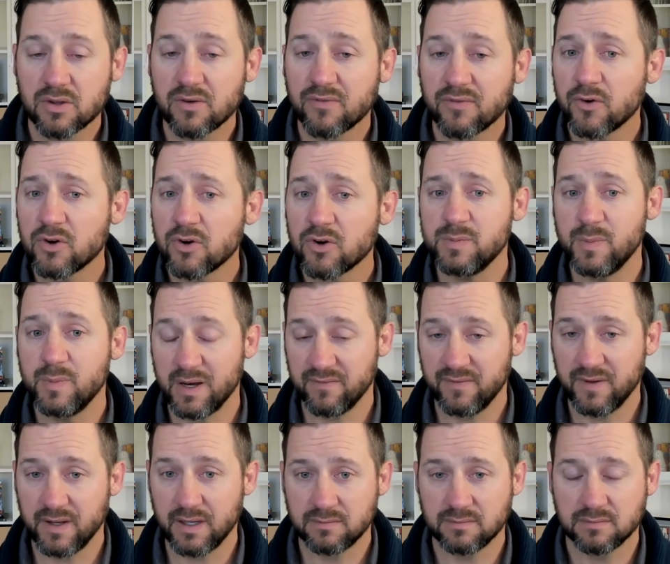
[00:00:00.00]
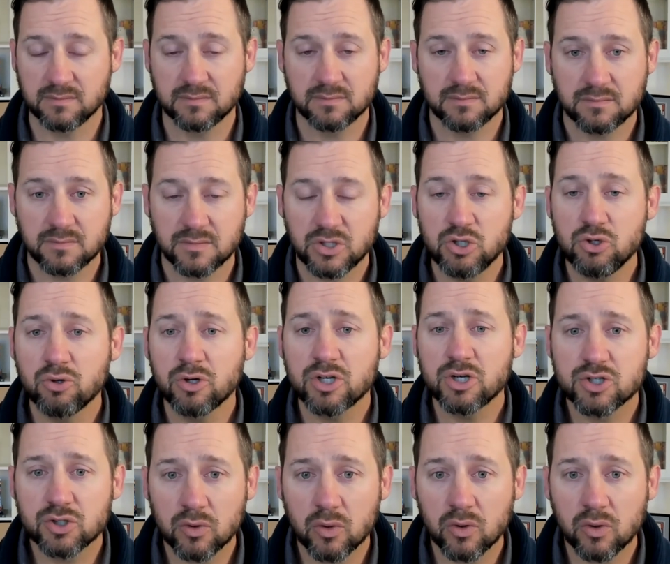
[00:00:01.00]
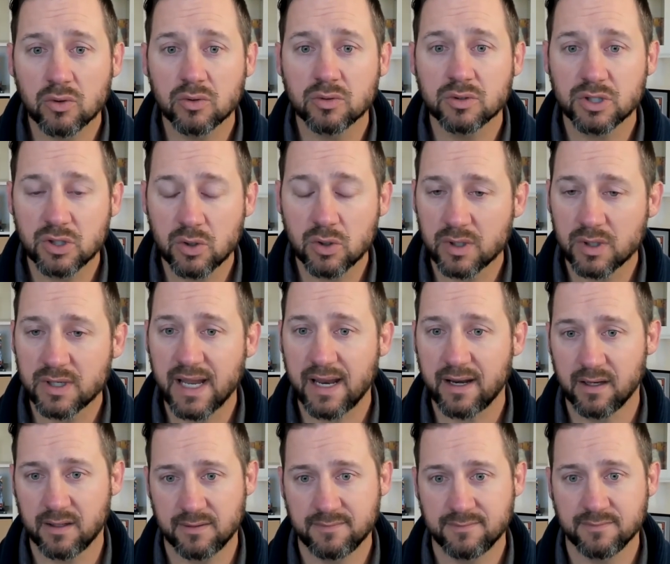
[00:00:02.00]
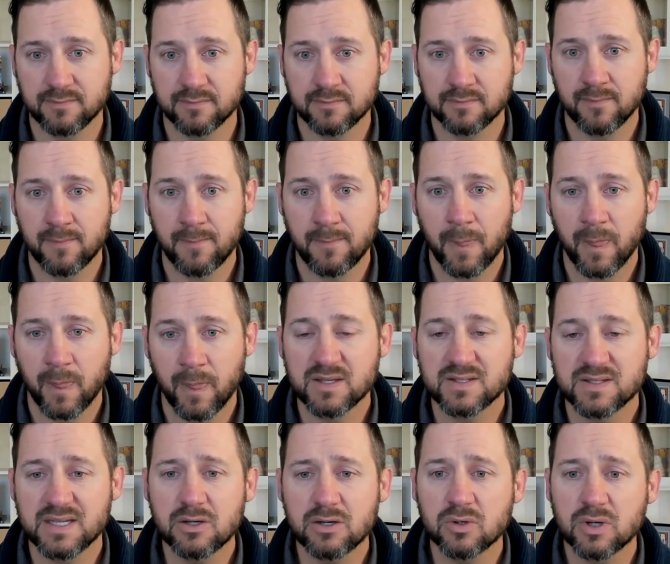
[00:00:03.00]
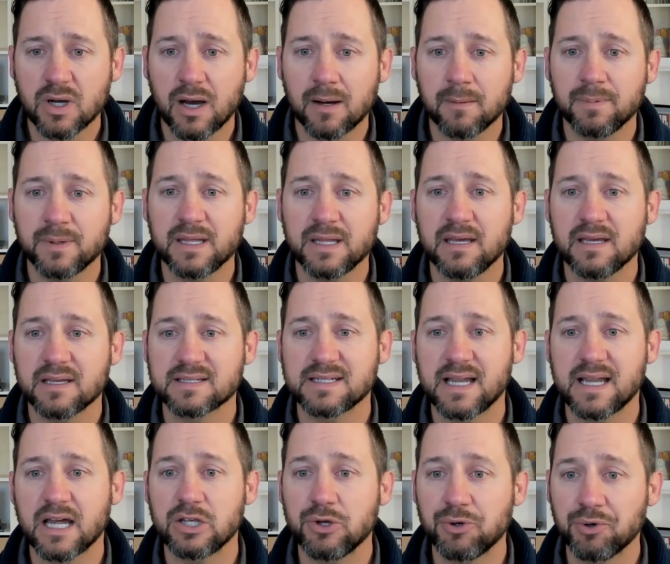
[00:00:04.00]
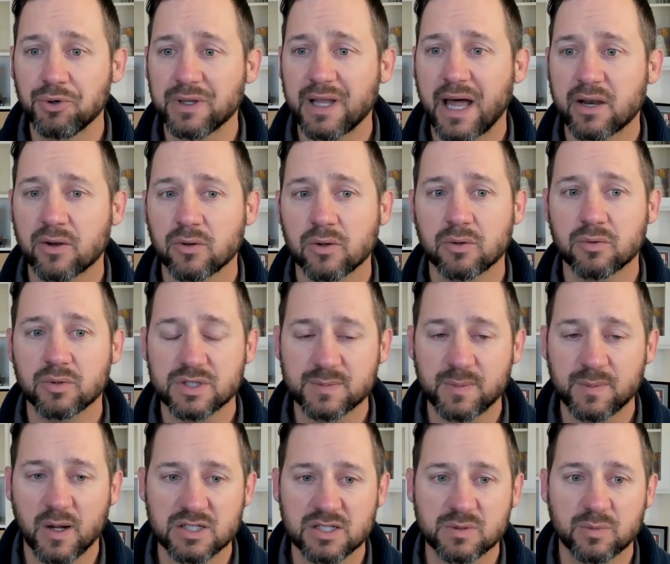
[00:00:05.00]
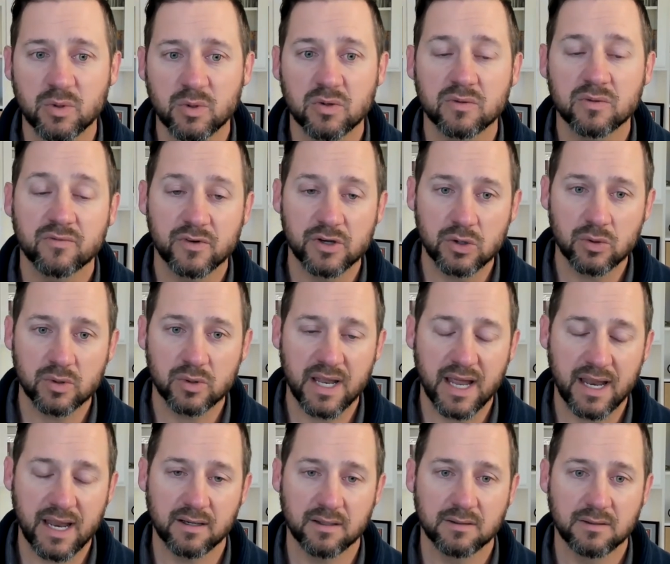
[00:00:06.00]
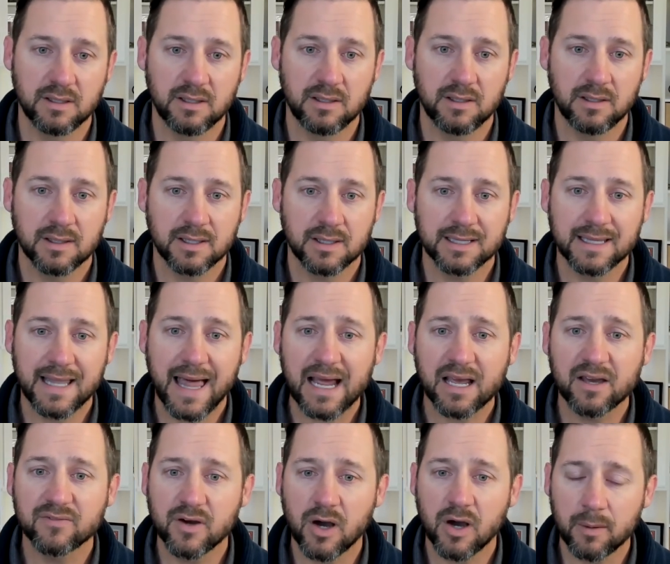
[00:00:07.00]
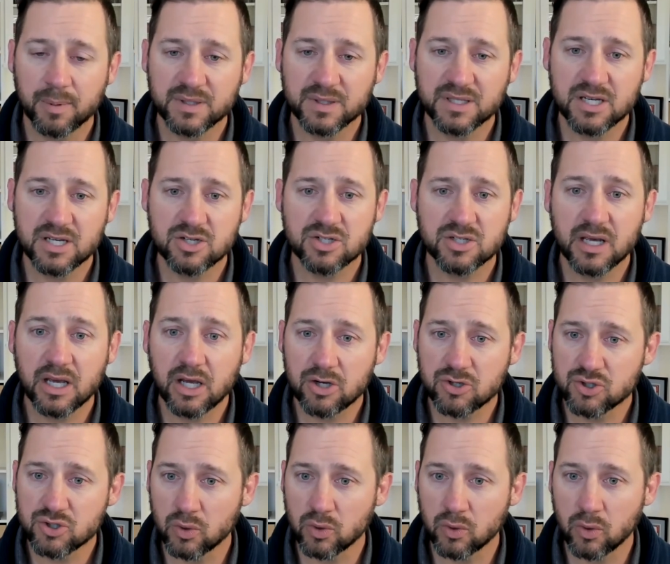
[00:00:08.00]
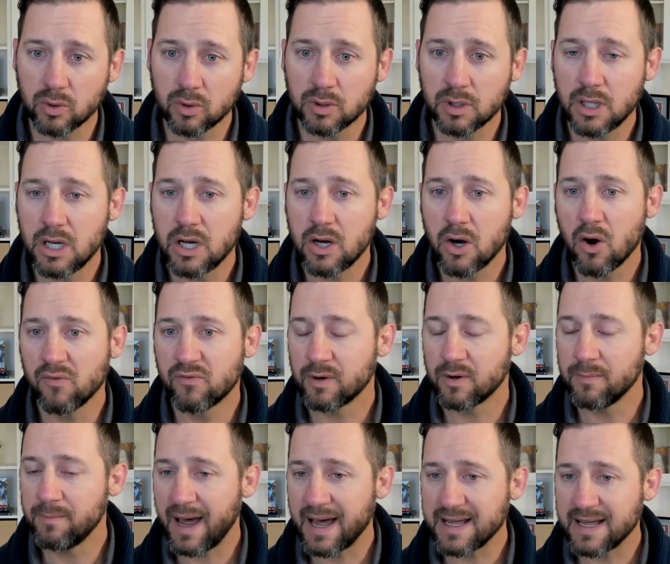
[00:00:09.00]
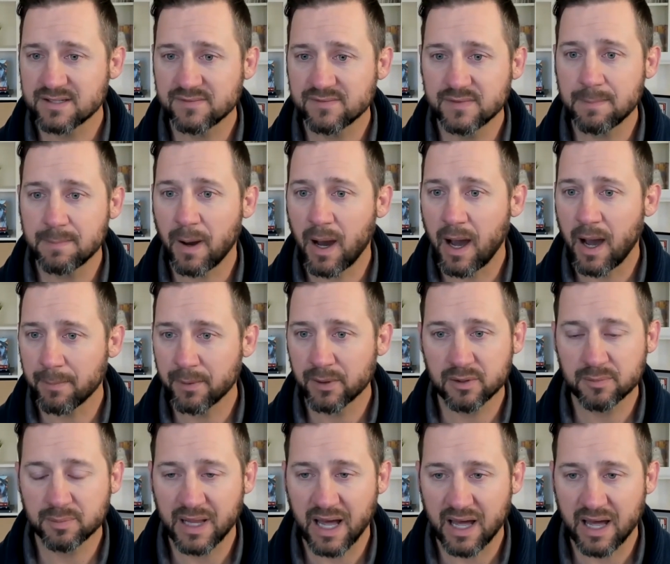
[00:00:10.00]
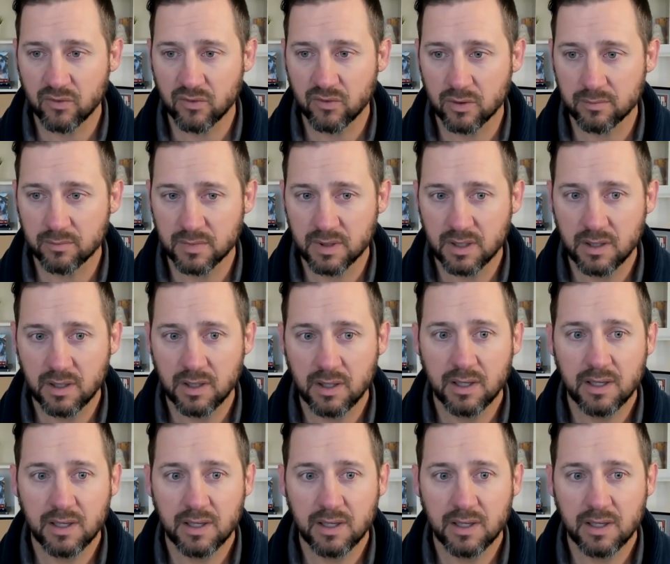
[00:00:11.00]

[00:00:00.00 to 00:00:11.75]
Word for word: So the first benefit, you control your data. A single company is not unilaterally responsible for your data. A lack of competition and control over a massively popular platform